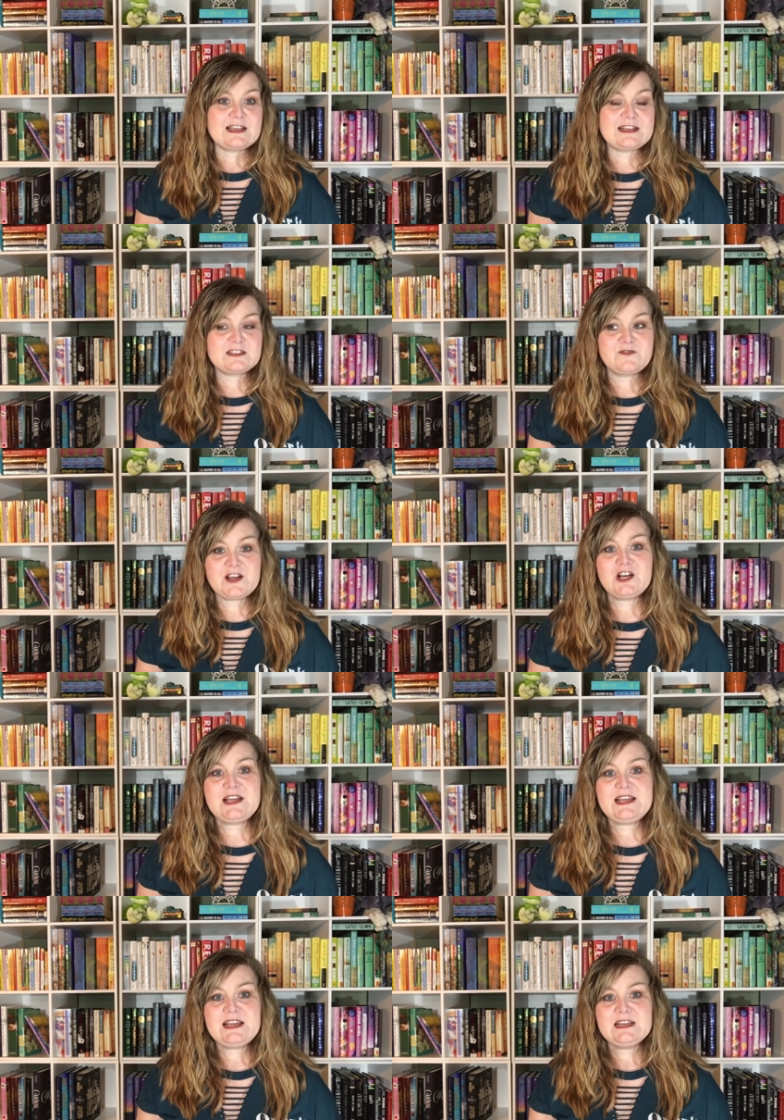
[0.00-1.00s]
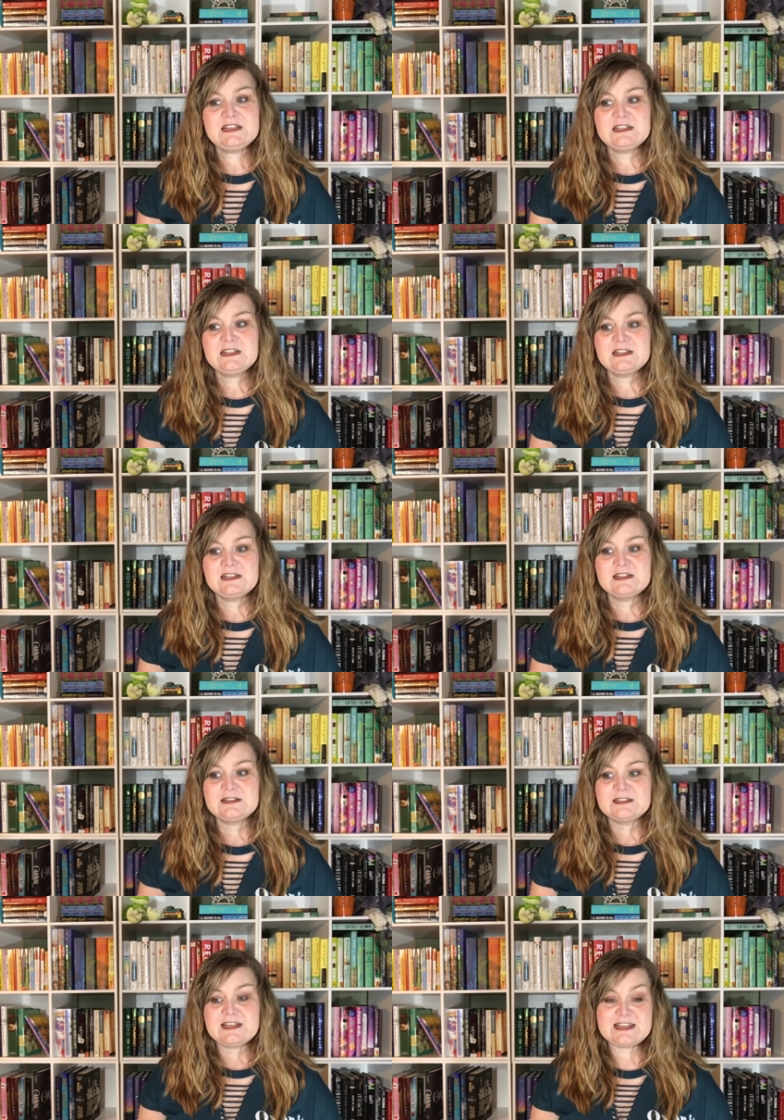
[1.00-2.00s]
It is very
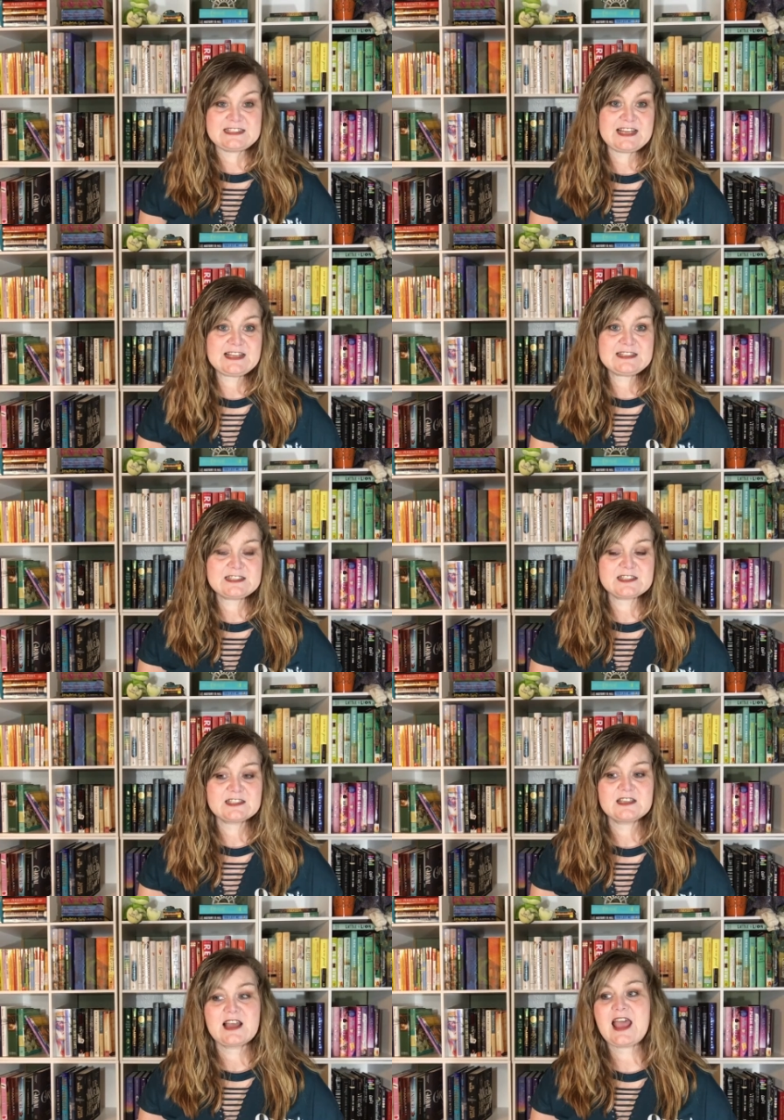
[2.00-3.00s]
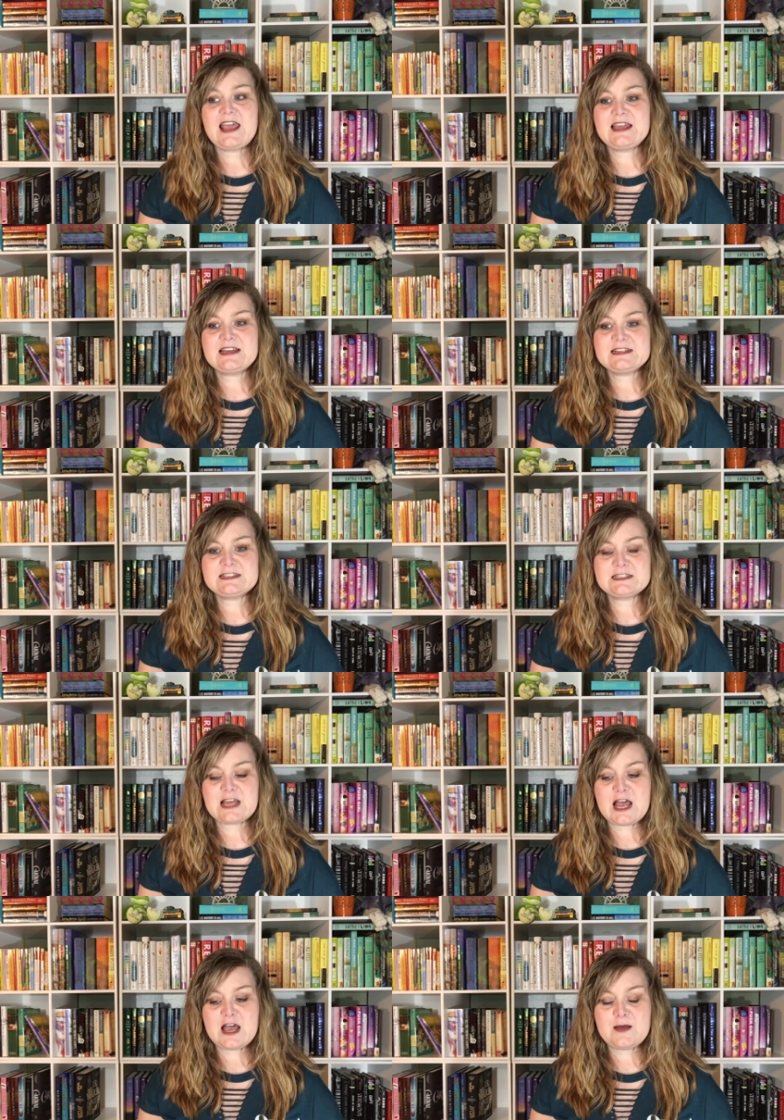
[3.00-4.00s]
intense, and
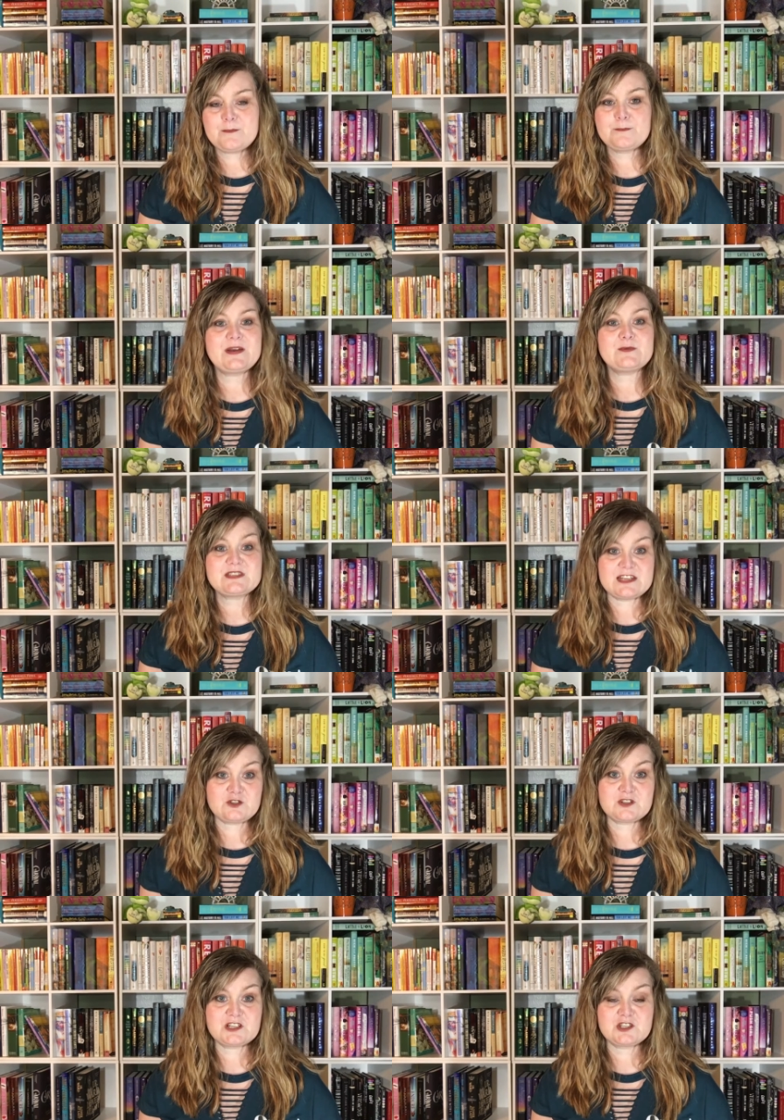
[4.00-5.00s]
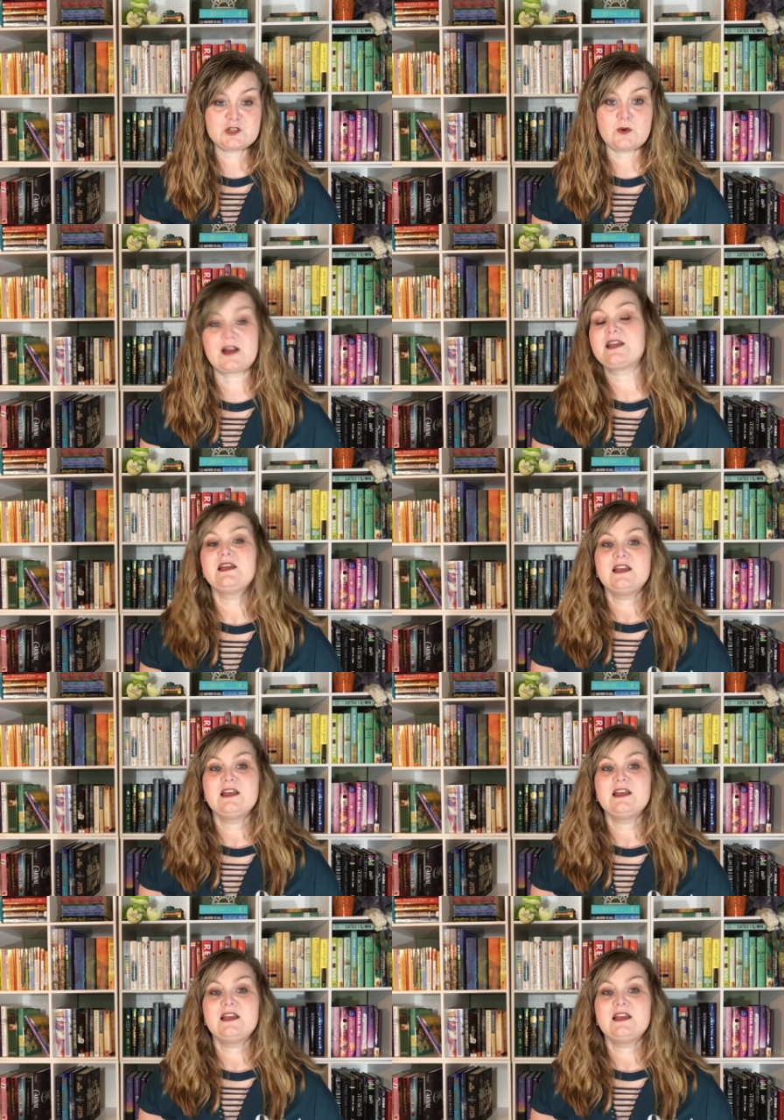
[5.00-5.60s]
but it was an interesting story.